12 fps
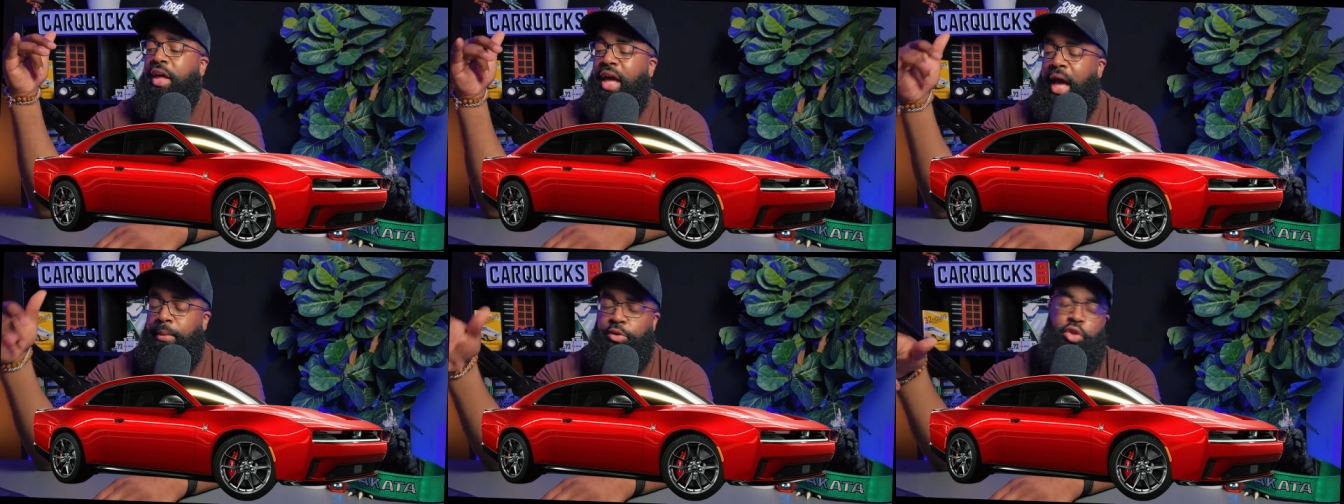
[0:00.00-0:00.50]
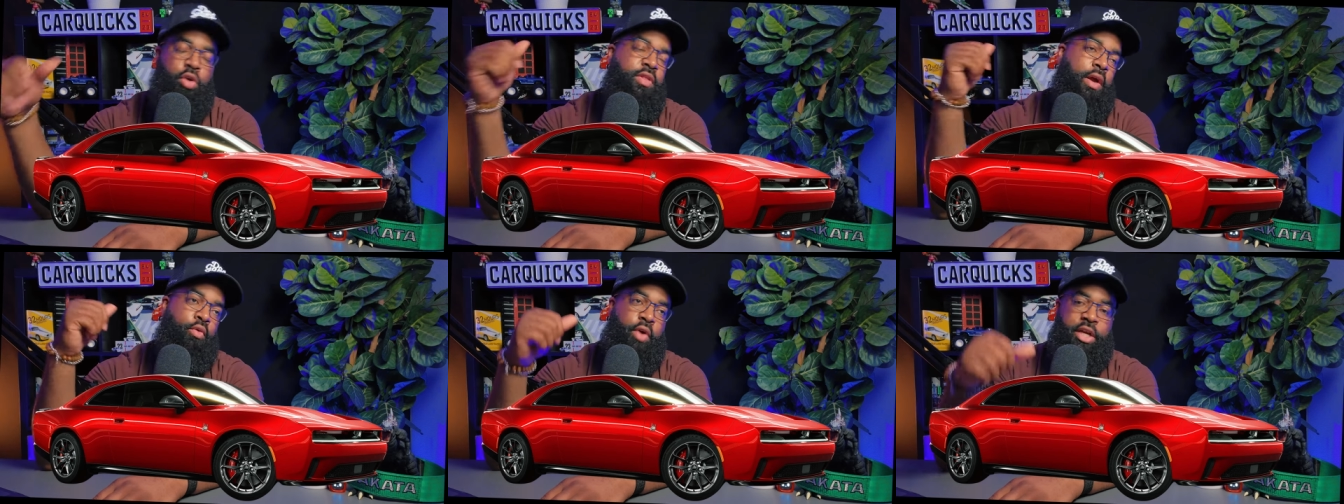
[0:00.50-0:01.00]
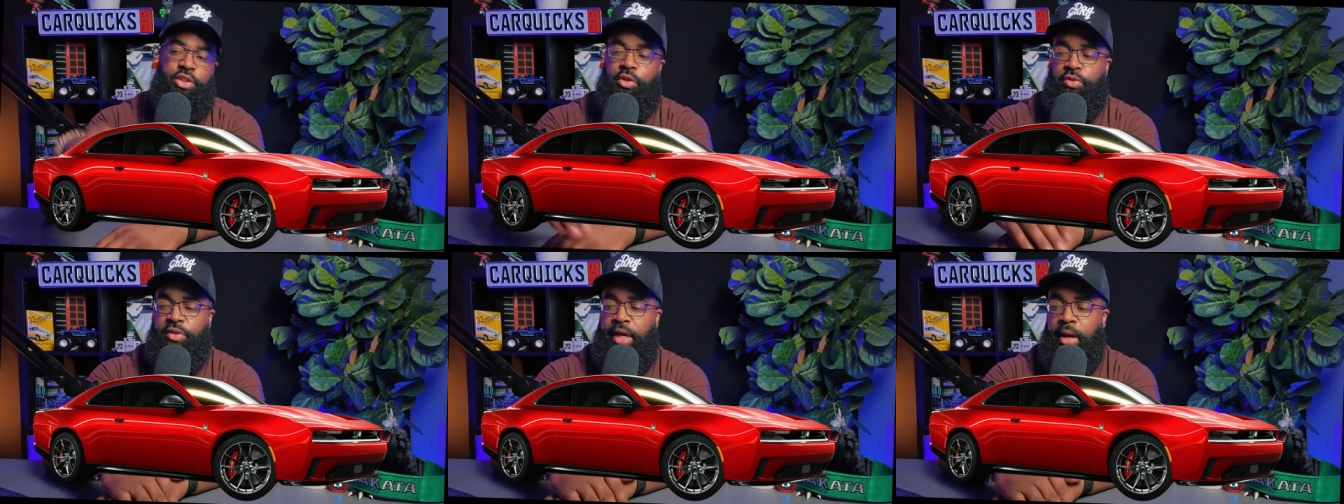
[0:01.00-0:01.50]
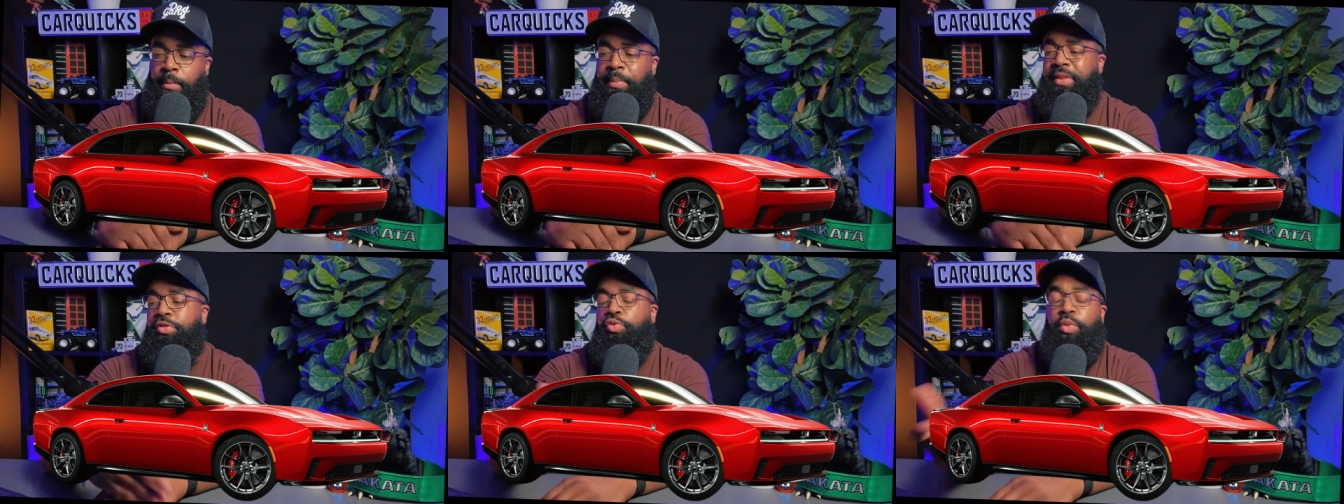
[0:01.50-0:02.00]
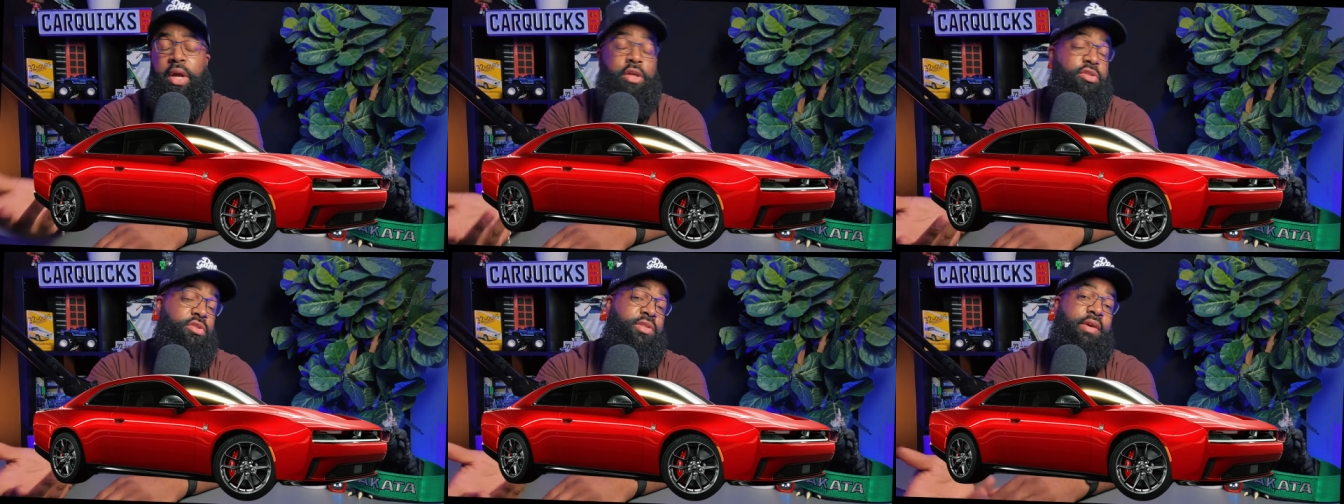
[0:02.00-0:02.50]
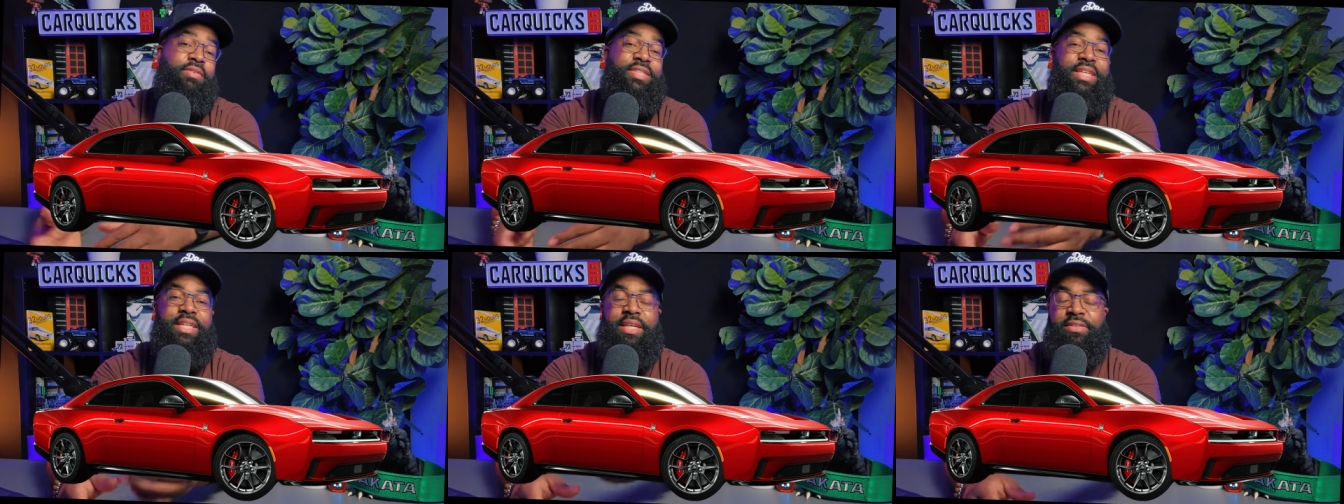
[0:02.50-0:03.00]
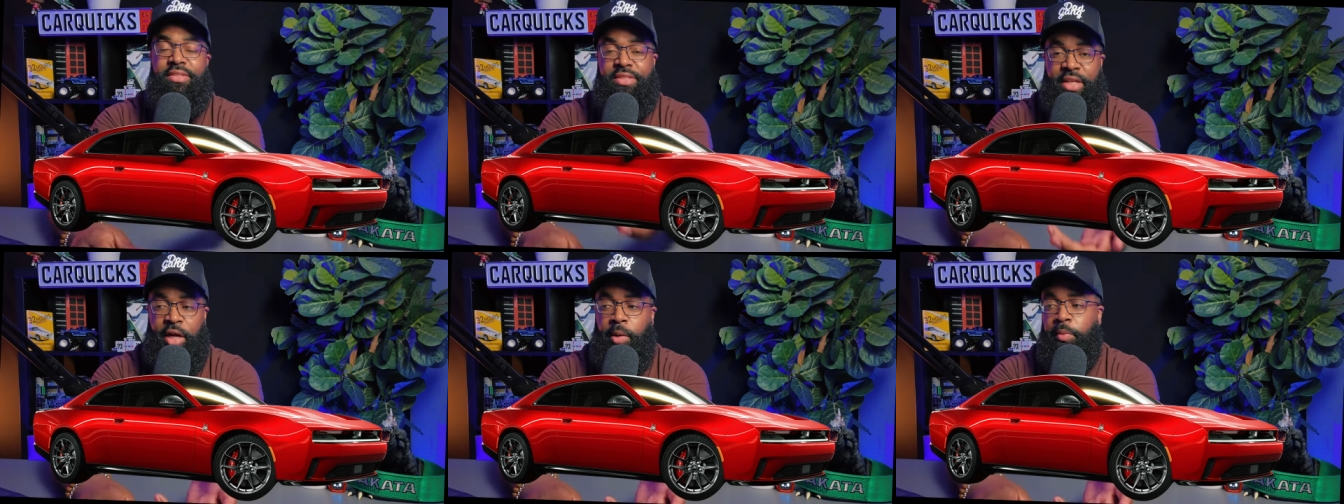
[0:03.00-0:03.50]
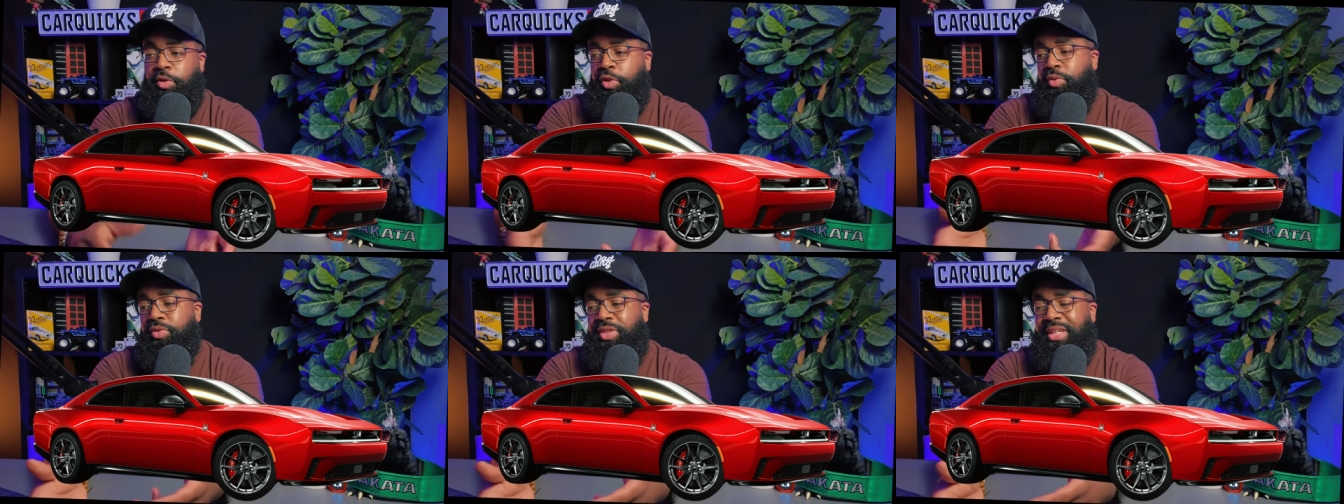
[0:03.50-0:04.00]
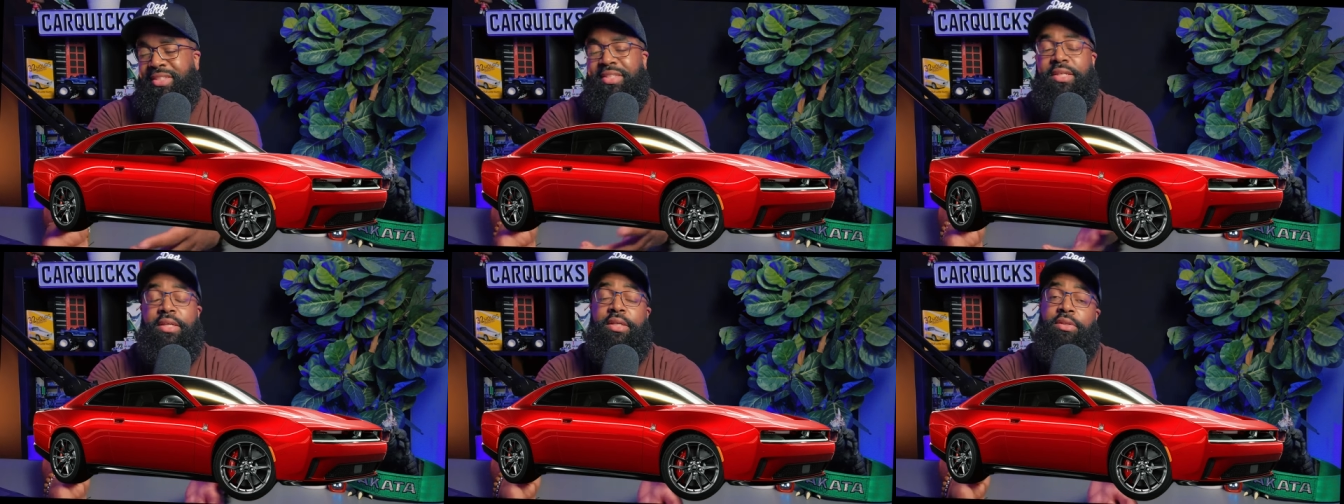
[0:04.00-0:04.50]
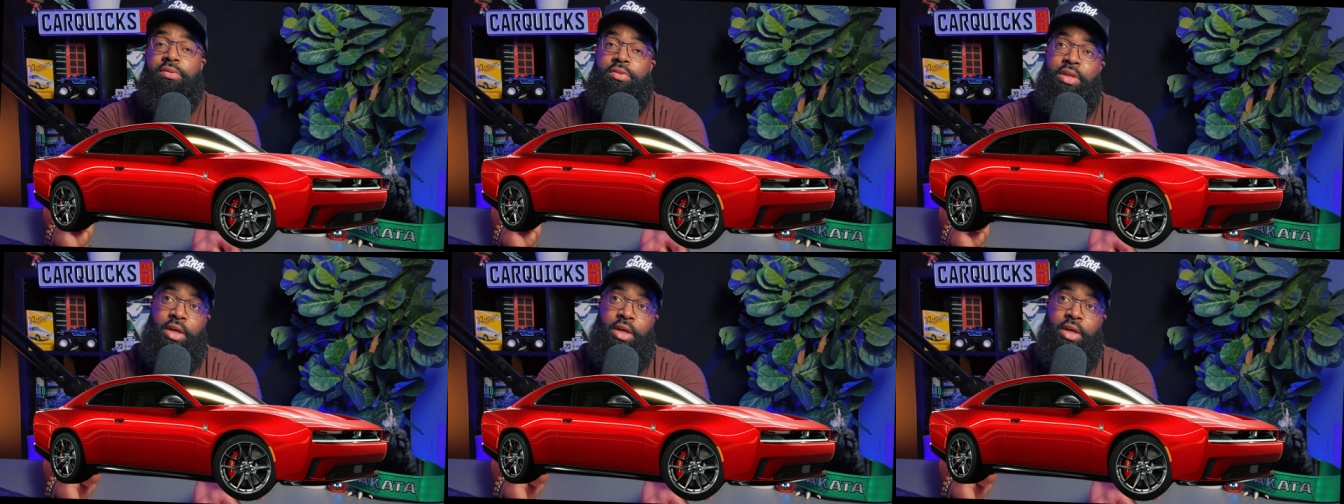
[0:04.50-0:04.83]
I'm sure that range goes down. But three hundred seventeen isn't terrible. two sixty is